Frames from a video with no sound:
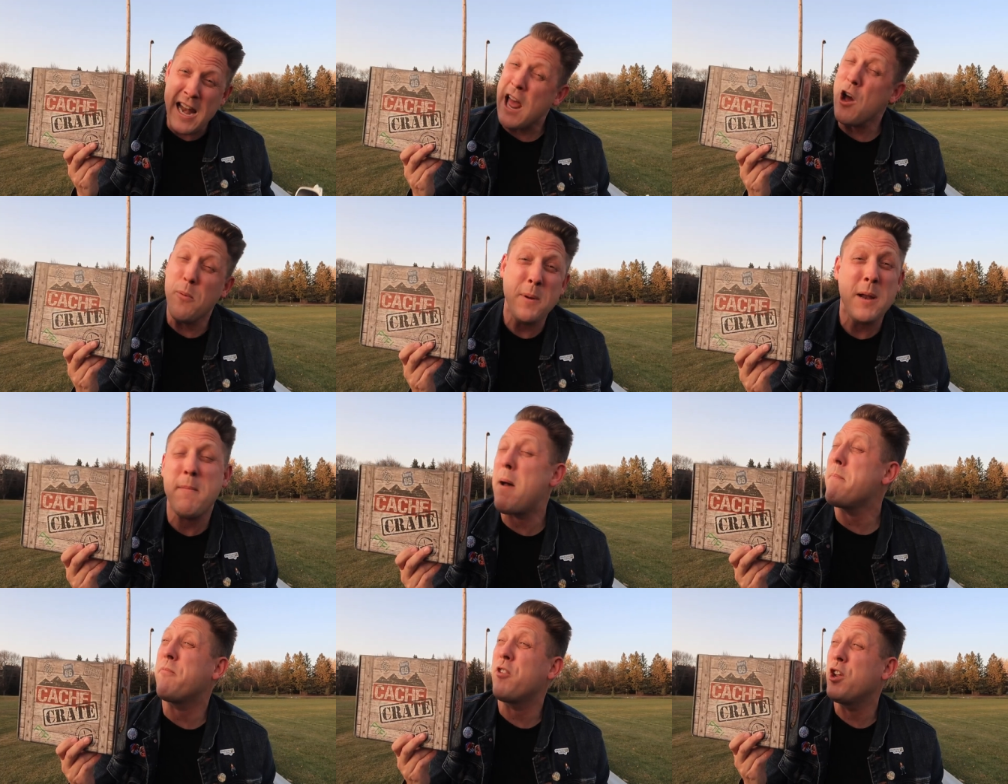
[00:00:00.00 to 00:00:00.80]
And I open
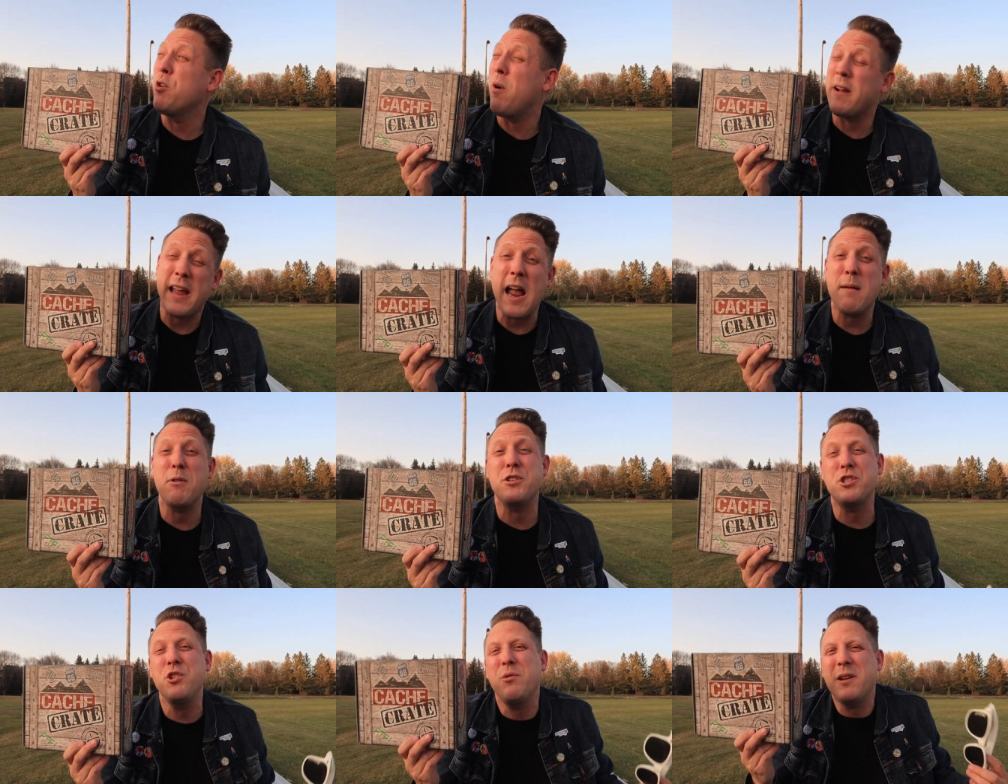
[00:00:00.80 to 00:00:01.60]
them up for you on
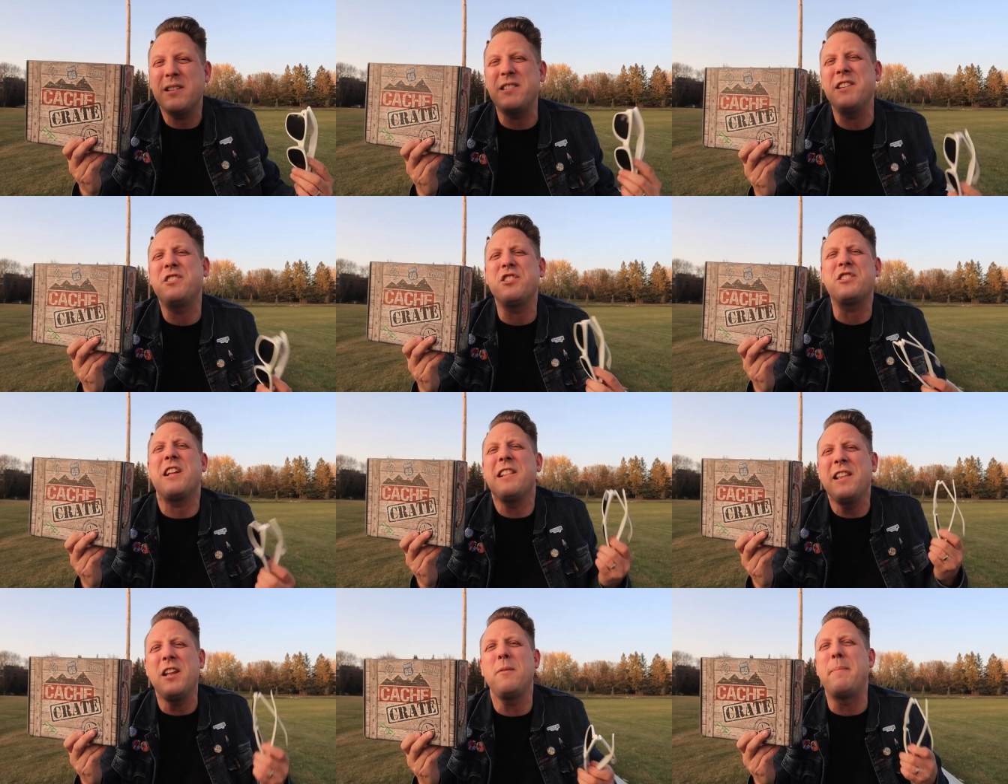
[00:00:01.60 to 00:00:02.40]
camera so you can see just
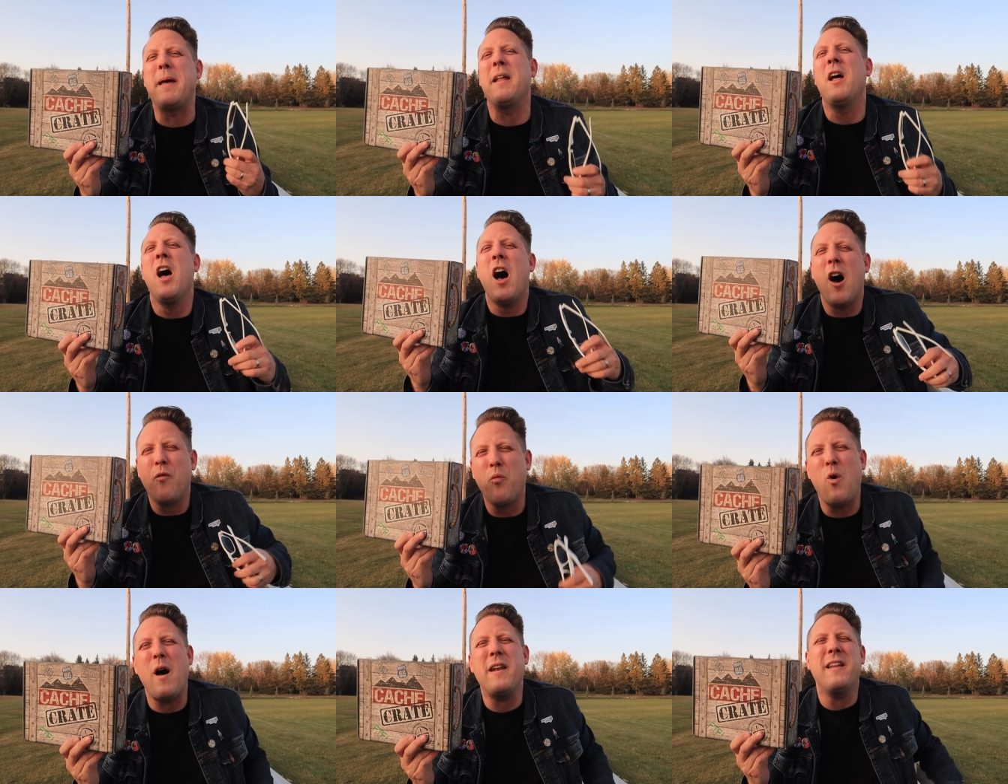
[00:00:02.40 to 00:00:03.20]
a little bit
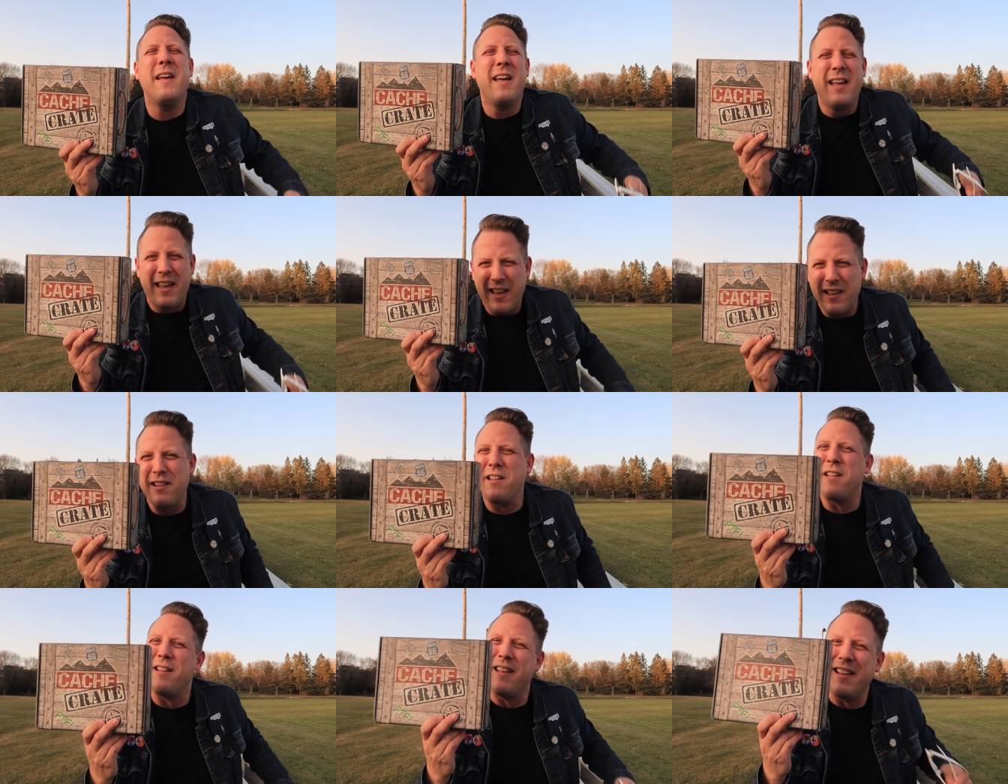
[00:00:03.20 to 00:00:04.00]
of what
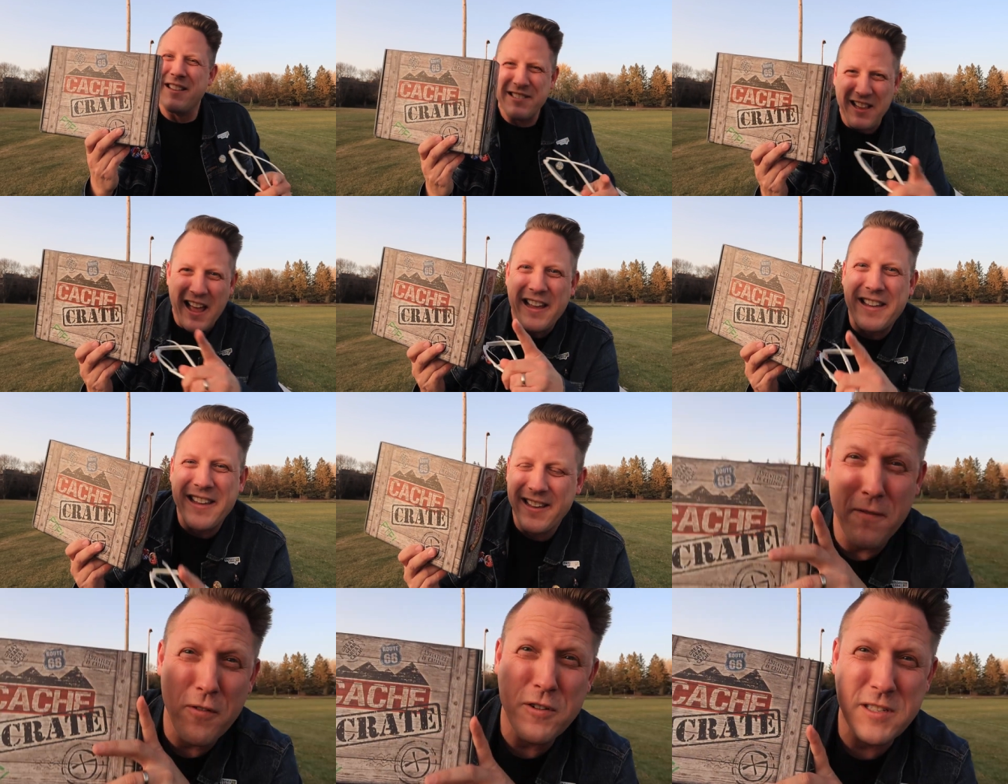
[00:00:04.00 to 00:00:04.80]
it is
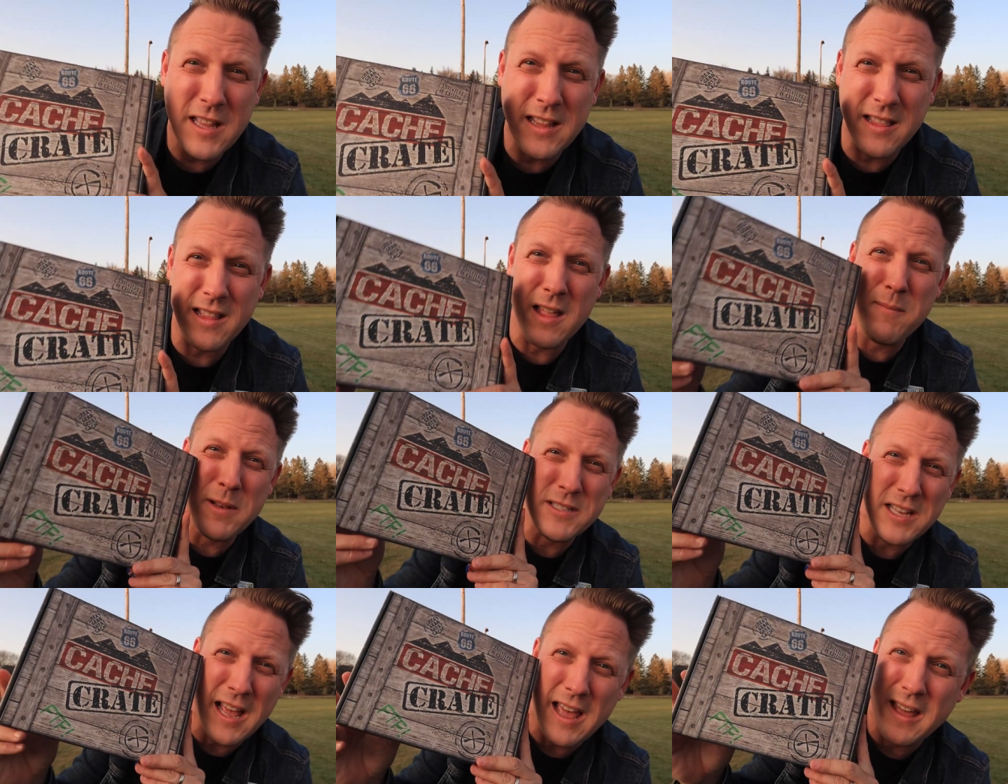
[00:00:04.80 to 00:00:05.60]
like. First thing let
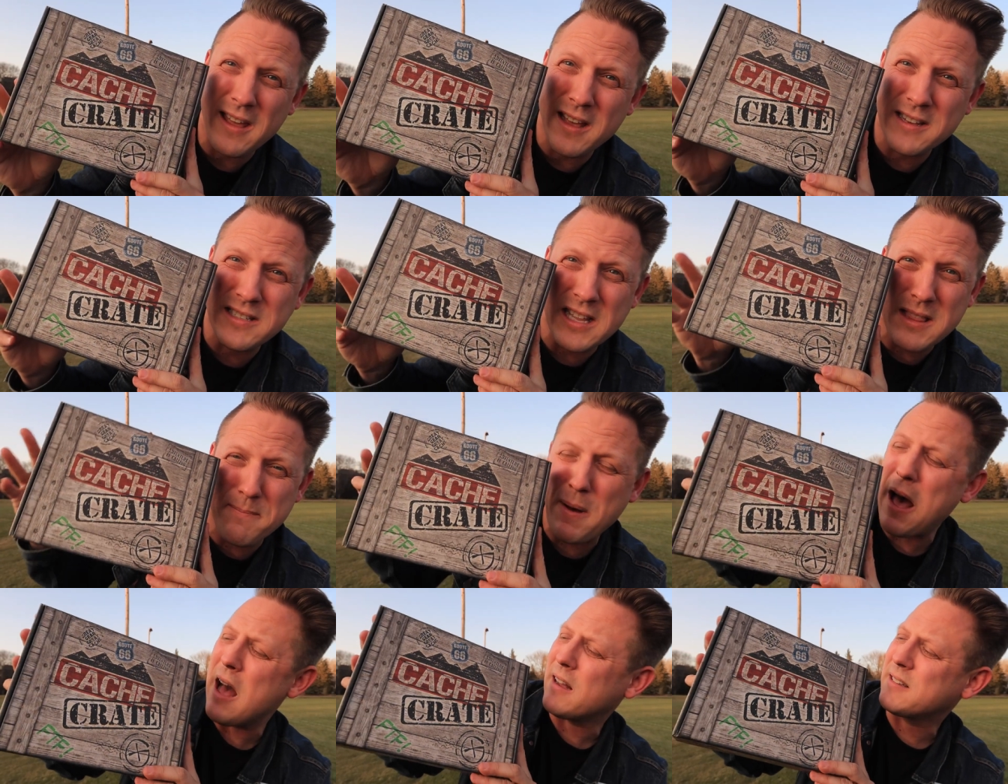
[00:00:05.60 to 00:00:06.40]
me say is that the
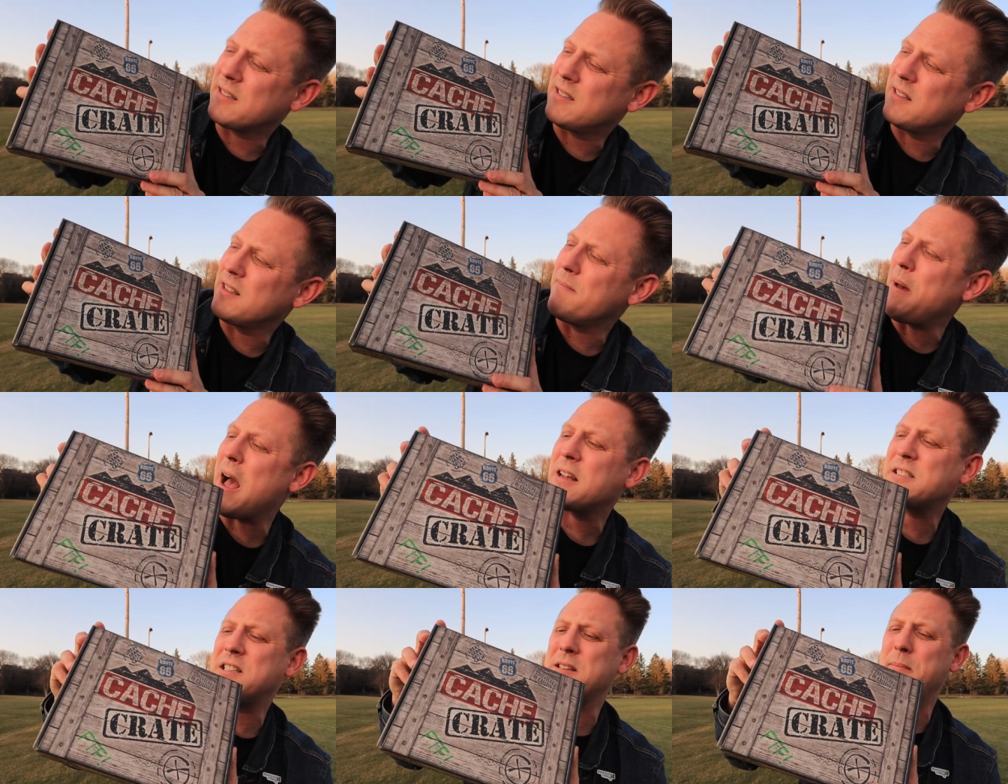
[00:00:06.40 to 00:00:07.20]
box, the
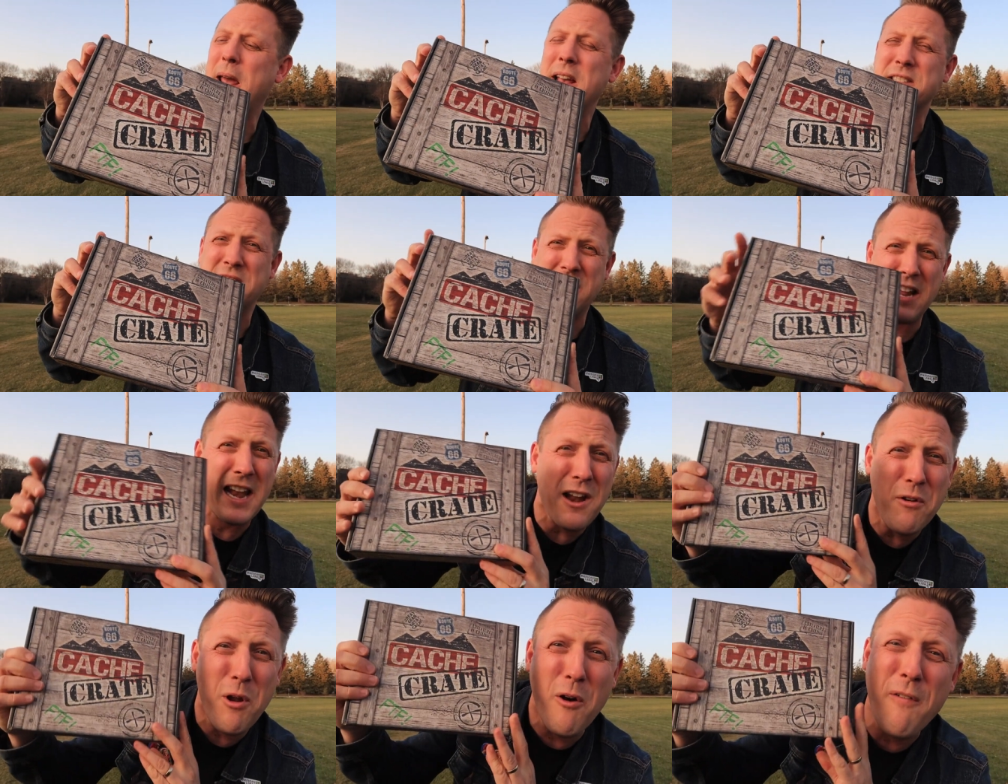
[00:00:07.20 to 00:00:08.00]
box is amazing.
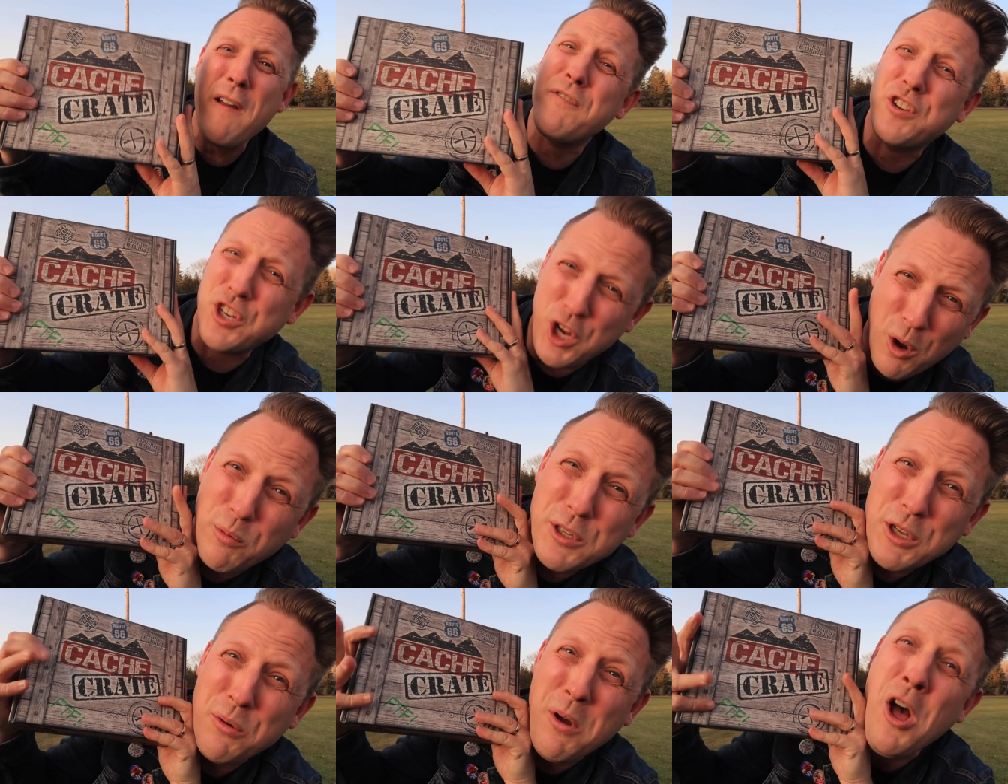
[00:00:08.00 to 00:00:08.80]
I don't know if I've
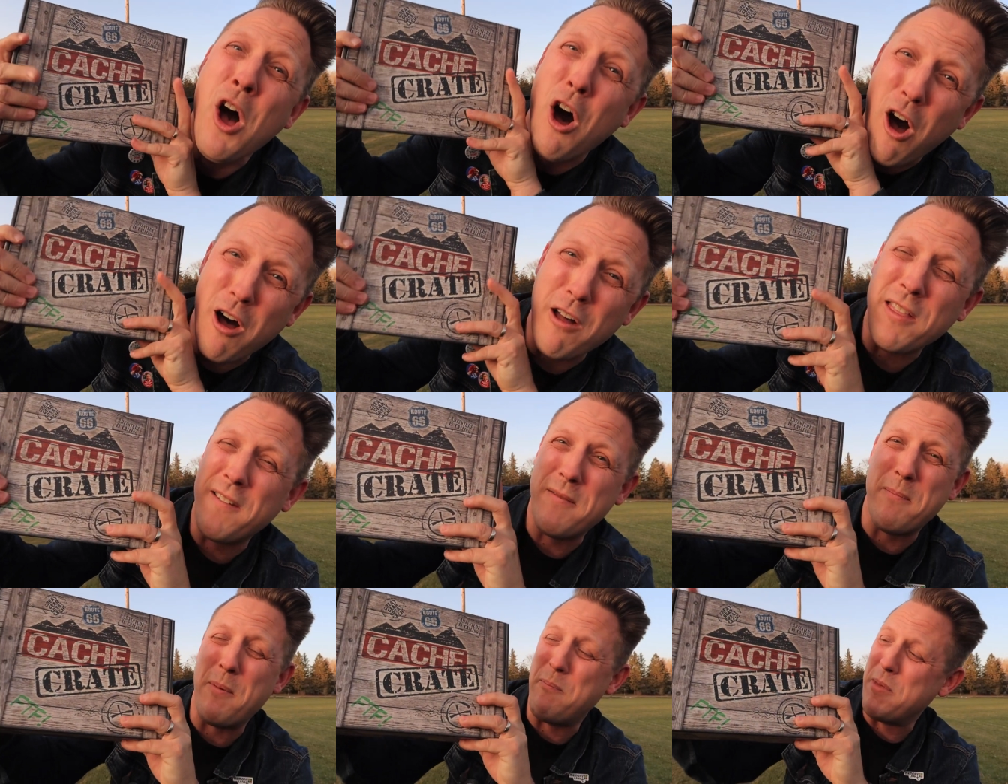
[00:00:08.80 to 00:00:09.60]
shown you all
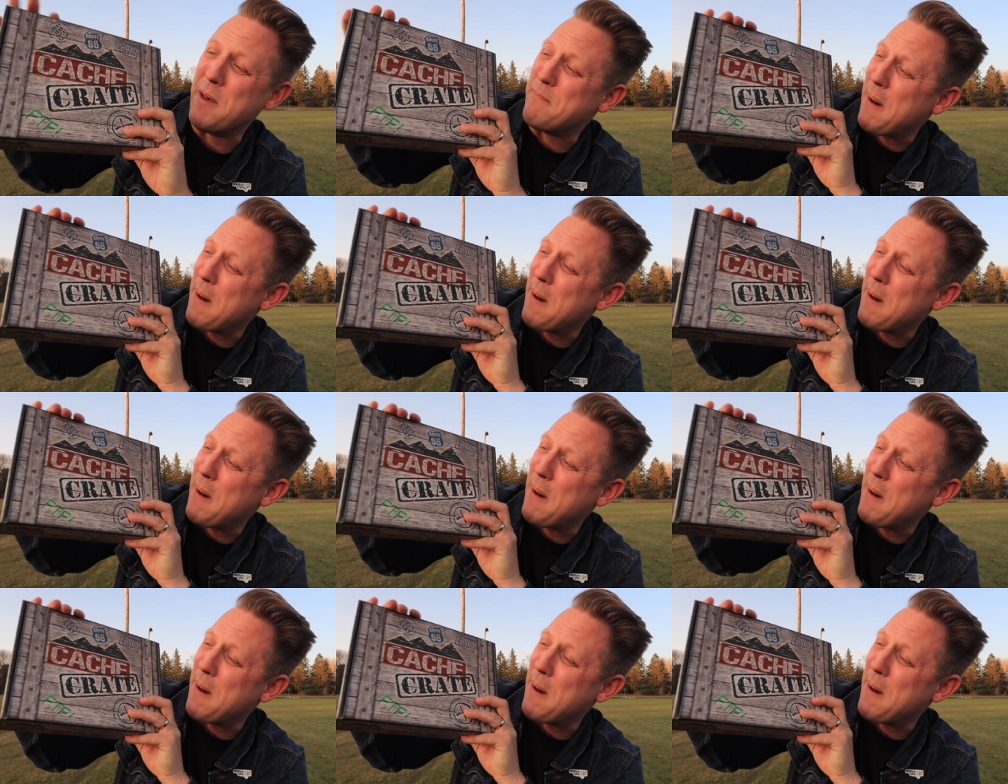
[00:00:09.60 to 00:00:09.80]
of the